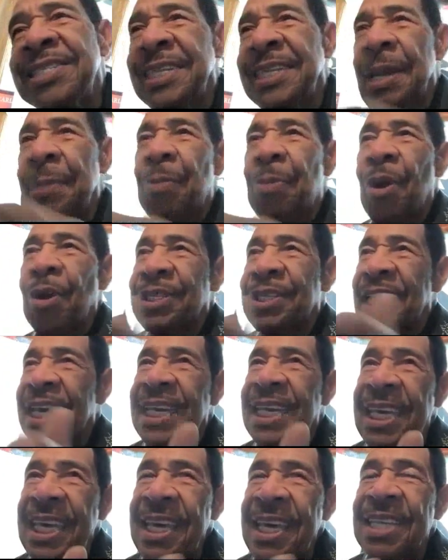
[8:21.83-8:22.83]
and they brought their
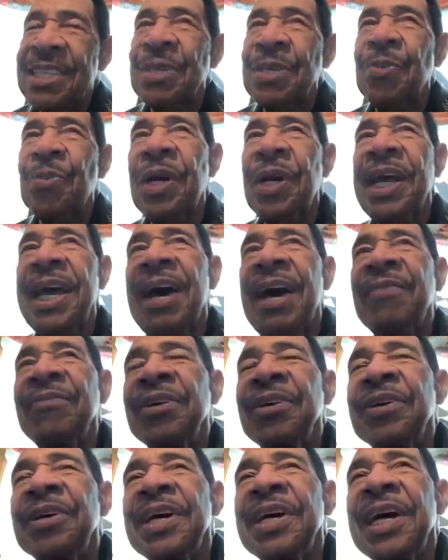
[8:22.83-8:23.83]
kids and what have
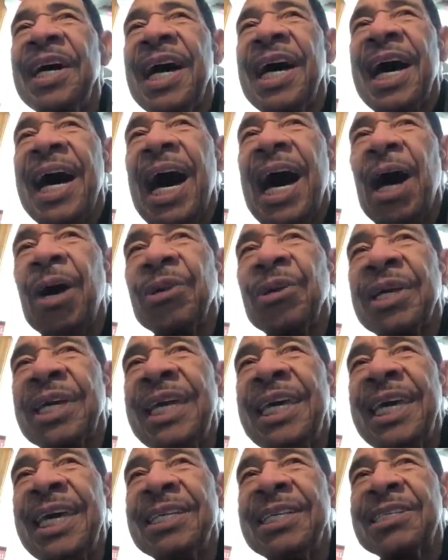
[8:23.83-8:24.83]
you, how the
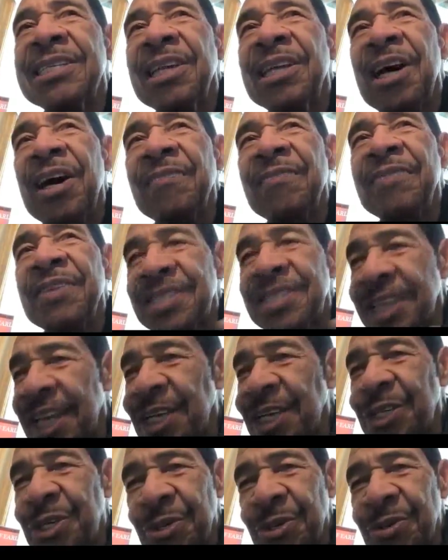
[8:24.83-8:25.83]
kids love to
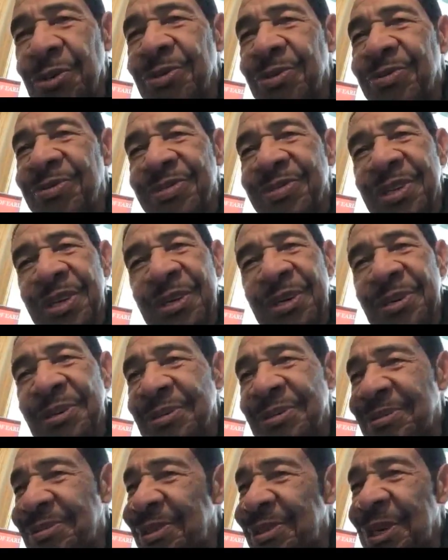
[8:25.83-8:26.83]
say Duke
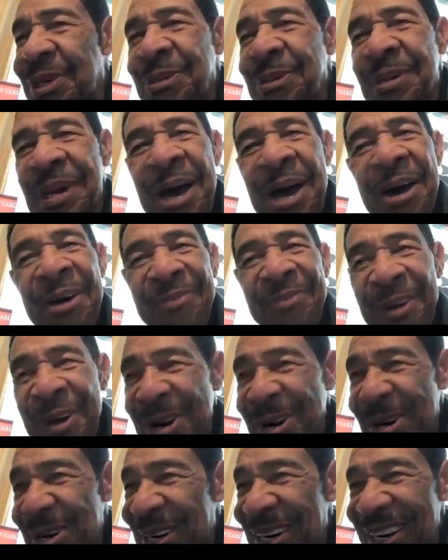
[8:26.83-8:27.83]
of
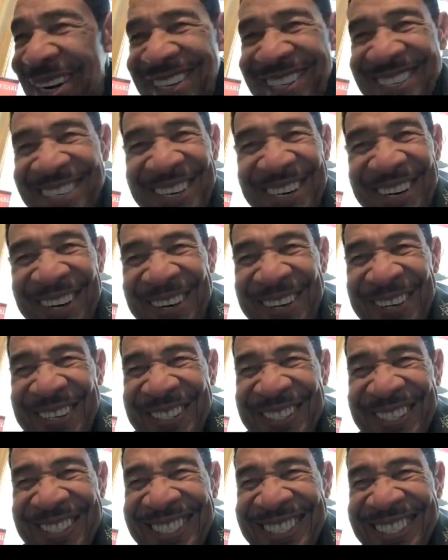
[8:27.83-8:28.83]
Earl, you know.
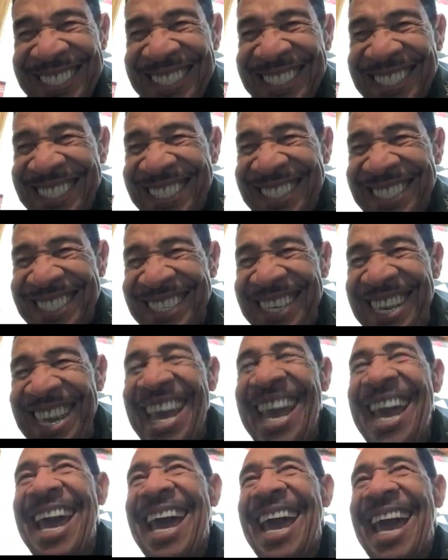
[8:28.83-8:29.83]

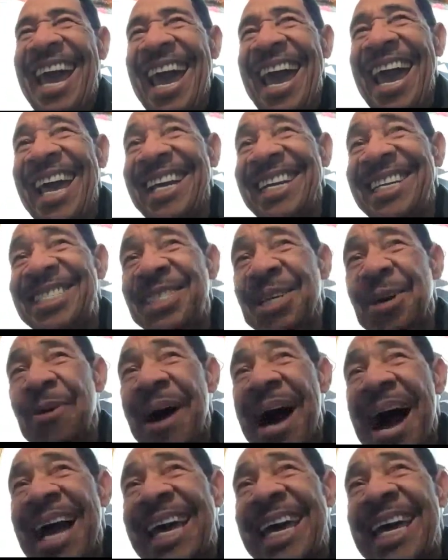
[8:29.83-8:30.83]
And so
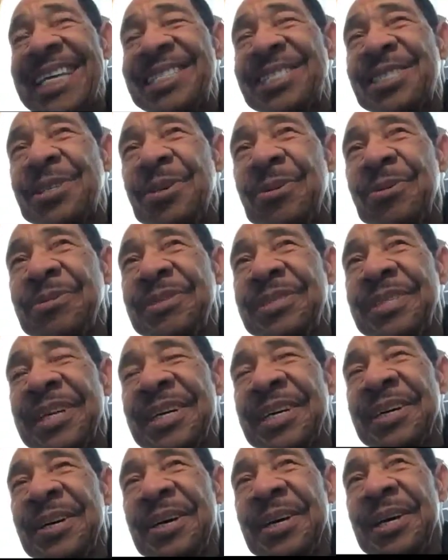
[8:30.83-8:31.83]
I guess
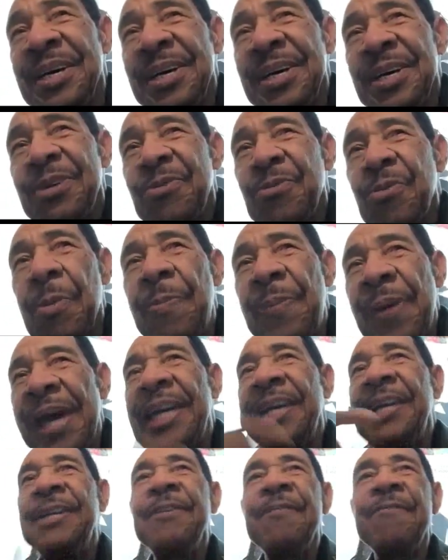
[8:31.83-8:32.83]
the
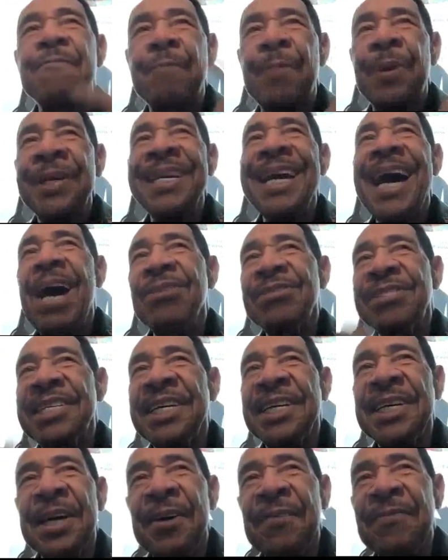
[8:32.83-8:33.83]
repetitive
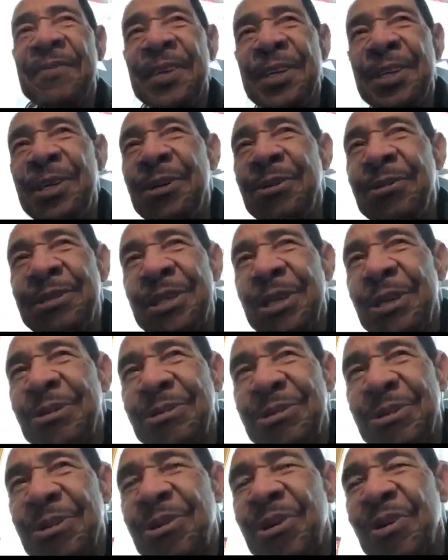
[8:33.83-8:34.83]
pronouncing of the
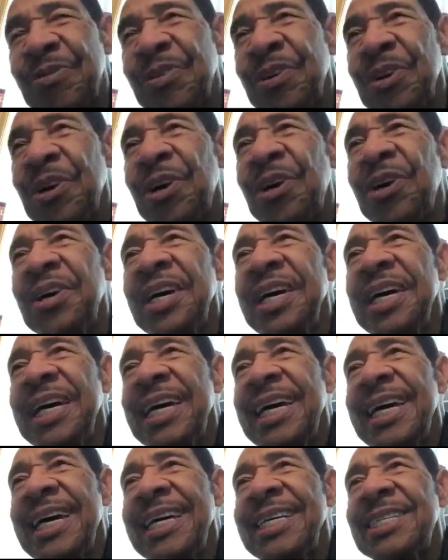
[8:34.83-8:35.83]
Duke of Earl
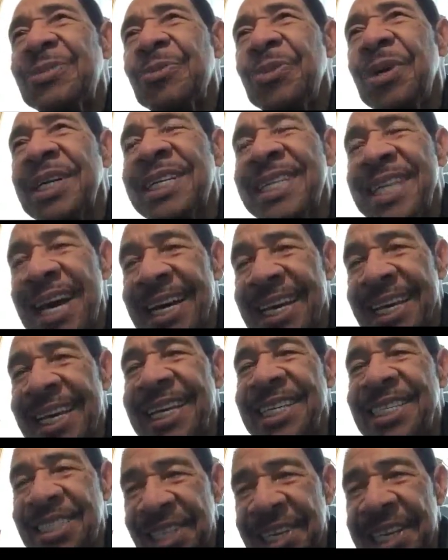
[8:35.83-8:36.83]
is what kind of
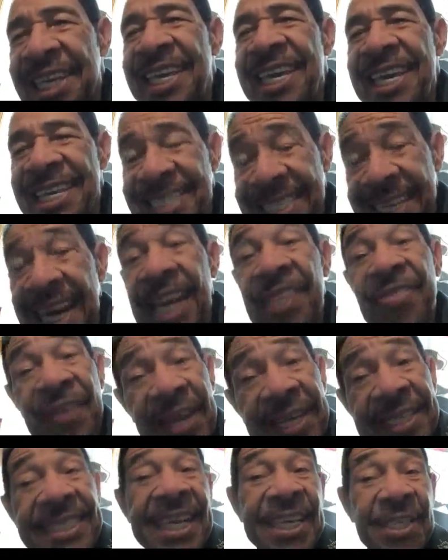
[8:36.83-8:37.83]
get to the kids. And I
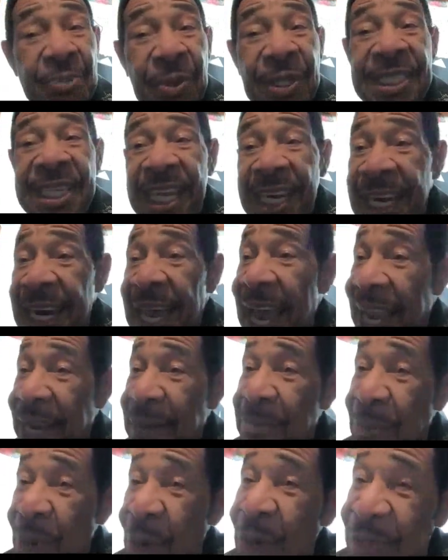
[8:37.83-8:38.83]
think that's what they like
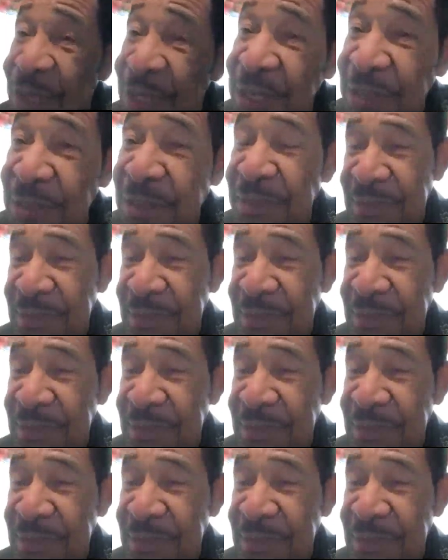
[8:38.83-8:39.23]
most.